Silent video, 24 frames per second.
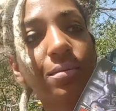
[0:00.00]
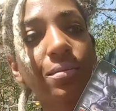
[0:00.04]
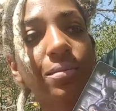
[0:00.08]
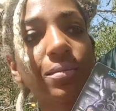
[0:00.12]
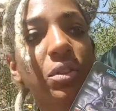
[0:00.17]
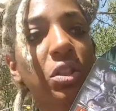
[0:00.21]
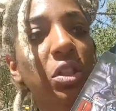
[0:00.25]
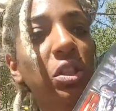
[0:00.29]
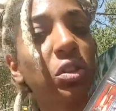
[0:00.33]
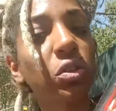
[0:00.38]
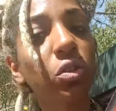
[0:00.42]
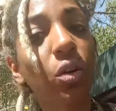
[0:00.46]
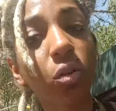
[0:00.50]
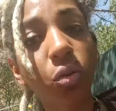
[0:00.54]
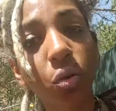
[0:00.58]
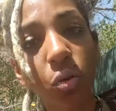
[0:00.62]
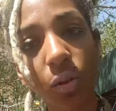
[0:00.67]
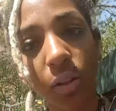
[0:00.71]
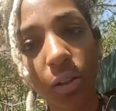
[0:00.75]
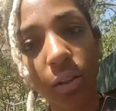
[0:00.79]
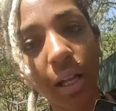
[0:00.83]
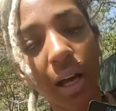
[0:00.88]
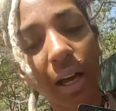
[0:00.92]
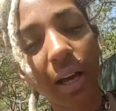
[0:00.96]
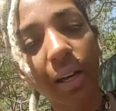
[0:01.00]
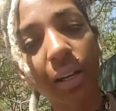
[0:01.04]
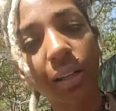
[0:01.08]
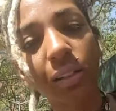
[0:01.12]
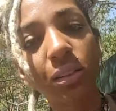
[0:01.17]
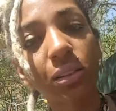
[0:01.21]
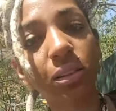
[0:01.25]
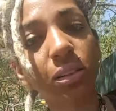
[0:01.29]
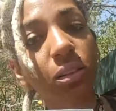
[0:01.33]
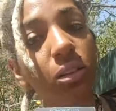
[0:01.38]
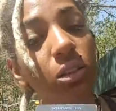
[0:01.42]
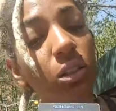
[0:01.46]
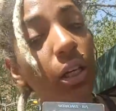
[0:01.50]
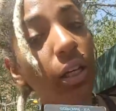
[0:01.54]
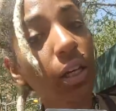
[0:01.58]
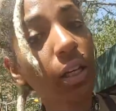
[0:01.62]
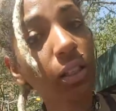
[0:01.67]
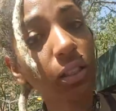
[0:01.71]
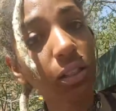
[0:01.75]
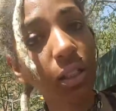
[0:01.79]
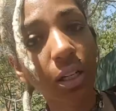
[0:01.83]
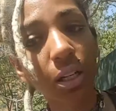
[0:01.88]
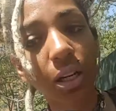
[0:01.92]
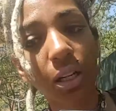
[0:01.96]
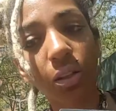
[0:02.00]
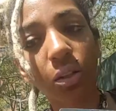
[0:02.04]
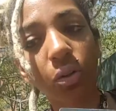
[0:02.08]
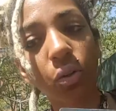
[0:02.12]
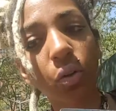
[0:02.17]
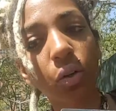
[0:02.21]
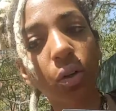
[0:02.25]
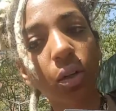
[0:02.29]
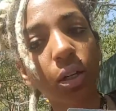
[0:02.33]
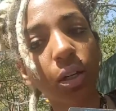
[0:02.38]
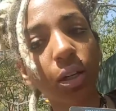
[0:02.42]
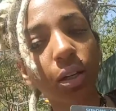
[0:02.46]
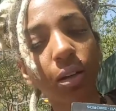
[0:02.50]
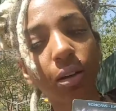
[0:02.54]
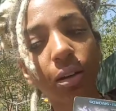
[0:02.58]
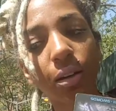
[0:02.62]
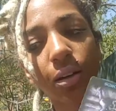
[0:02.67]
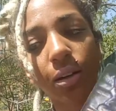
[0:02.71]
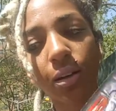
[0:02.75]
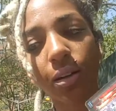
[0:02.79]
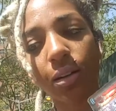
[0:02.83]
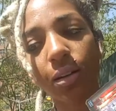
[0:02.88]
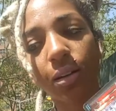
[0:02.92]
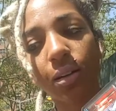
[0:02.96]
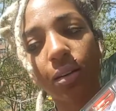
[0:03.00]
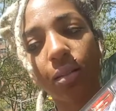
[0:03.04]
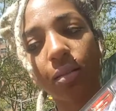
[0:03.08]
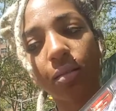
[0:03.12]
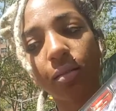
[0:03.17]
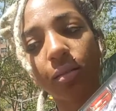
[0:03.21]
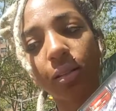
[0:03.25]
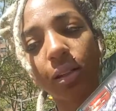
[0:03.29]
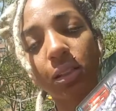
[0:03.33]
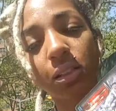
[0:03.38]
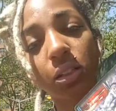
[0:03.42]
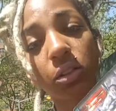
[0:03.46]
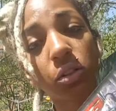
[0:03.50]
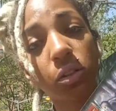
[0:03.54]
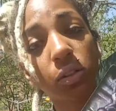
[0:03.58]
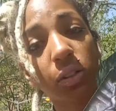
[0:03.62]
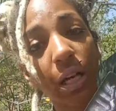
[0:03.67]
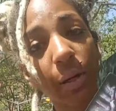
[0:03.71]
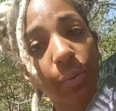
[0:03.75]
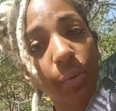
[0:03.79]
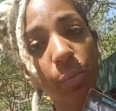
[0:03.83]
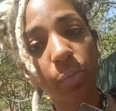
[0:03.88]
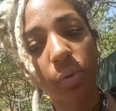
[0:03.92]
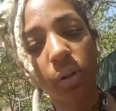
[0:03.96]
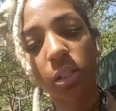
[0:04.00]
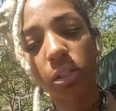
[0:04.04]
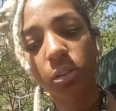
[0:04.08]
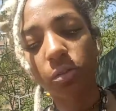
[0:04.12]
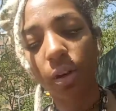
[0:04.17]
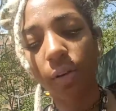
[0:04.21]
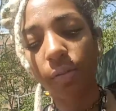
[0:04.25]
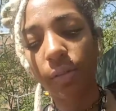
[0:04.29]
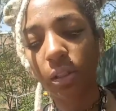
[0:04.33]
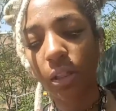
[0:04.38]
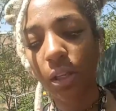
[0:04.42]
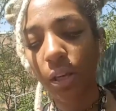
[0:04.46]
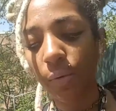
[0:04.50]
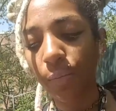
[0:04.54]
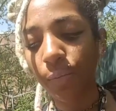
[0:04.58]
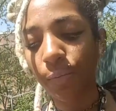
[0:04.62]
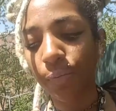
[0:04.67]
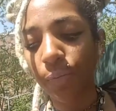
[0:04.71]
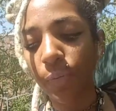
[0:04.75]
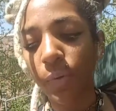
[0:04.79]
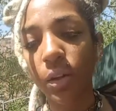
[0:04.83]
She saw through the lies. She ain't say nothing on it, because there's a time and place for everything.